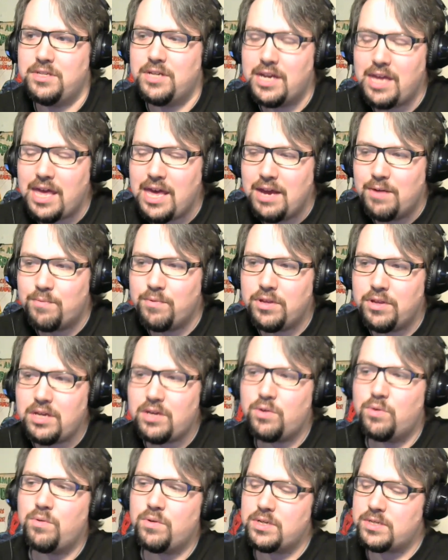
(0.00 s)
So really
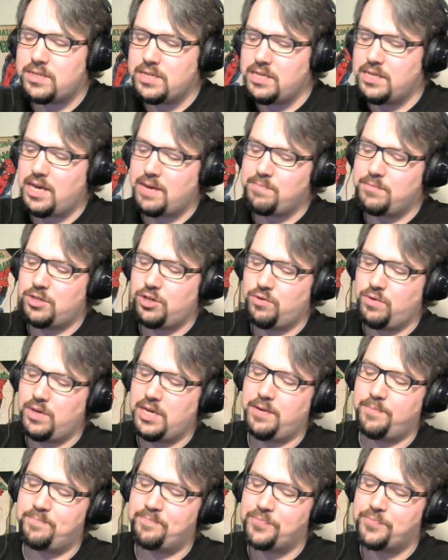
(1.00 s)
cool to see them
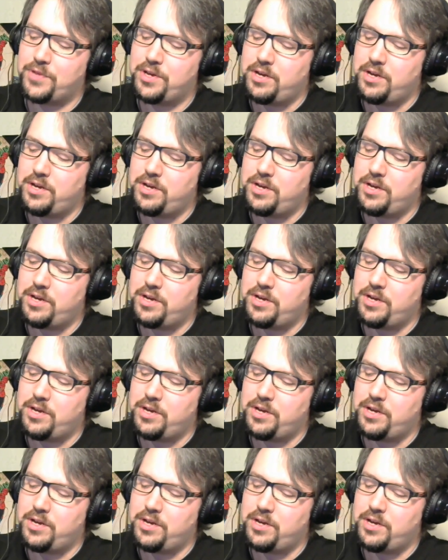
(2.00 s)
doing